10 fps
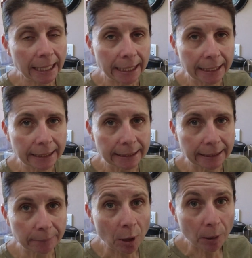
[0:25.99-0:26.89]
and
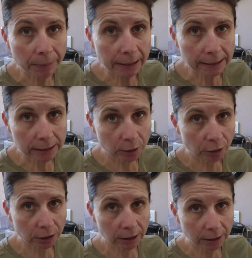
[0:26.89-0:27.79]
I'm hoping it's
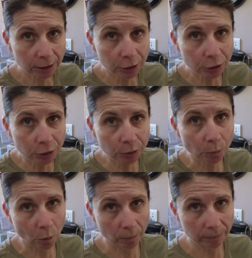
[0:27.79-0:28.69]
not too
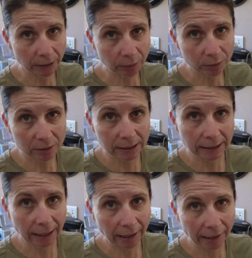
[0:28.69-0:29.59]
warm, because
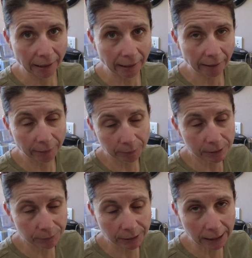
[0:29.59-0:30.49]
I
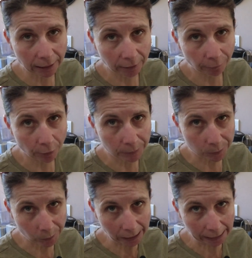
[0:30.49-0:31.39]
was reading in the
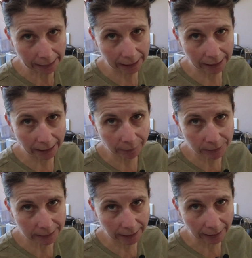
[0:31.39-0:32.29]
Farmers Weekly that they were
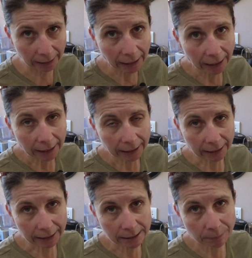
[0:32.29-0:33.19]
saying
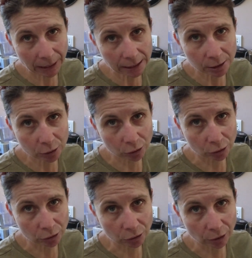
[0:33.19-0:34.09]
that it's best
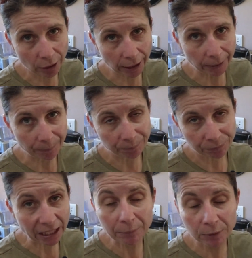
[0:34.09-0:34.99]
to
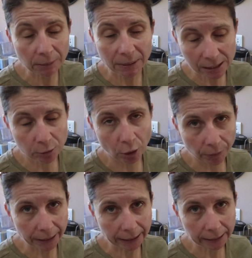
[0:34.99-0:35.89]
their best
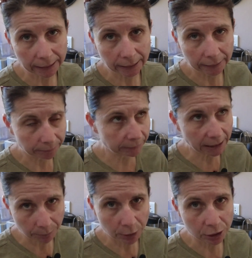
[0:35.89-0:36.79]
growing
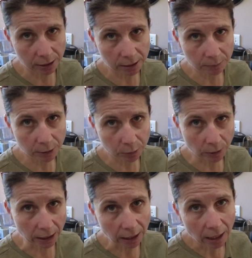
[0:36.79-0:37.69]
temperature is
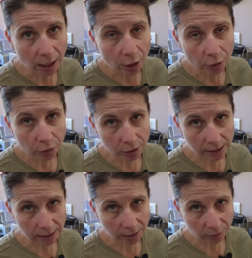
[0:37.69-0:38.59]
between
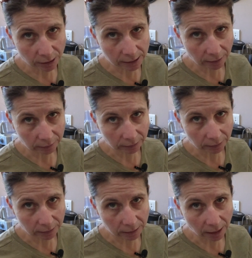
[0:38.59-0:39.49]
13 degrees
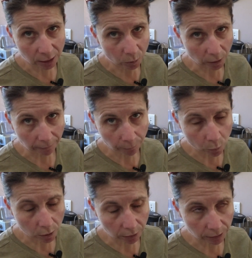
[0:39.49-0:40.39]
Celsius and
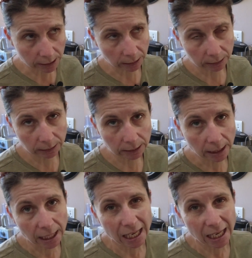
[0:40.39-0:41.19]
24 degrees Celsius.